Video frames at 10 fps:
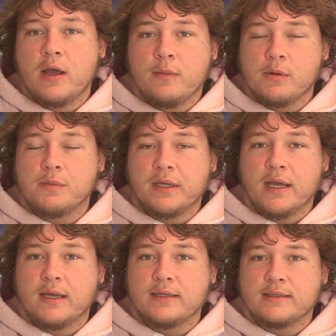but
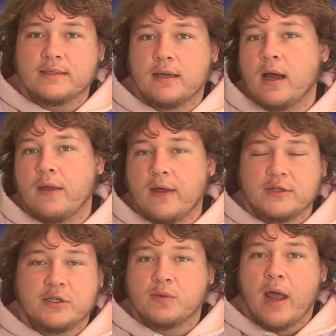because
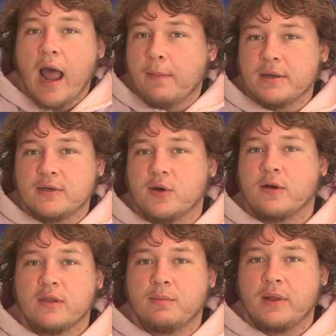that's just what happened
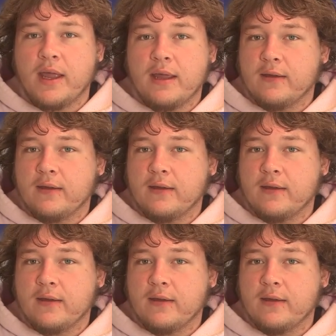during the play.